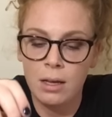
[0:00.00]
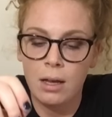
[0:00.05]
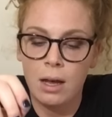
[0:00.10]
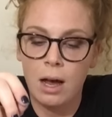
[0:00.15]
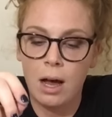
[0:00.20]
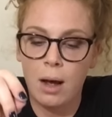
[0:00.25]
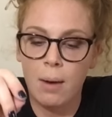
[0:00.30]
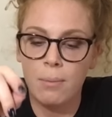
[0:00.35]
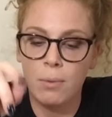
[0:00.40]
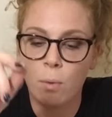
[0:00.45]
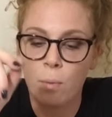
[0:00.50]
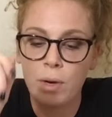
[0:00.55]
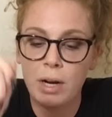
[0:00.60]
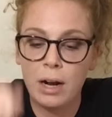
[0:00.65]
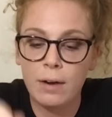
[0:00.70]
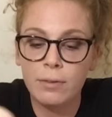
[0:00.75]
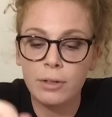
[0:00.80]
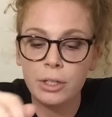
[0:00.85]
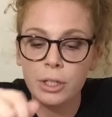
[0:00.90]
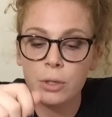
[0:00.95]

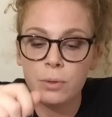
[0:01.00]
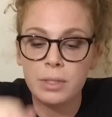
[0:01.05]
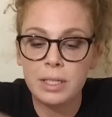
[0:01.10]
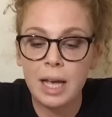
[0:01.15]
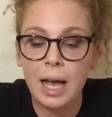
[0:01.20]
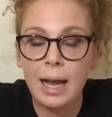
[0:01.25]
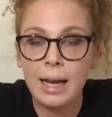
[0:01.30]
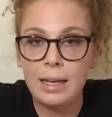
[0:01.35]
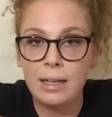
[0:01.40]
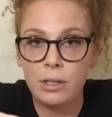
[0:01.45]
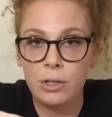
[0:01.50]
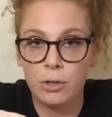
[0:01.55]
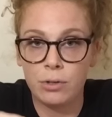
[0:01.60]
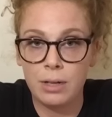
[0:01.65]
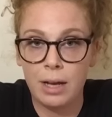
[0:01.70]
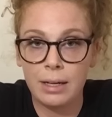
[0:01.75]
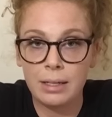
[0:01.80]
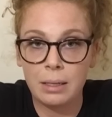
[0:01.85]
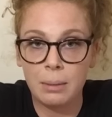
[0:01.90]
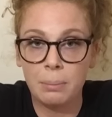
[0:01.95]
Whenever you tighten your
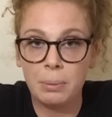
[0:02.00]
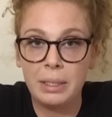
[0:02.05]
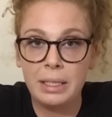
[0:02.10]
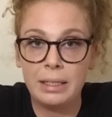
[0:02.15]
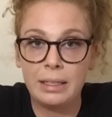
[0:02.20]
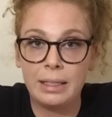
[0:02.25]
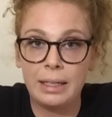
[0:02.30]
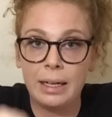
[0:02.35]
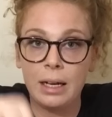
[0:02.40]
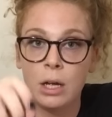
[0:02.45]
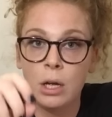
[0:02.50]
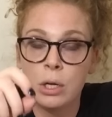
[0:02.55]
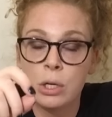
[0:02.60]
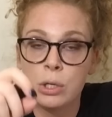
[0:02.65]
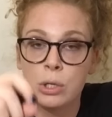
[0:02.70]
nut completely,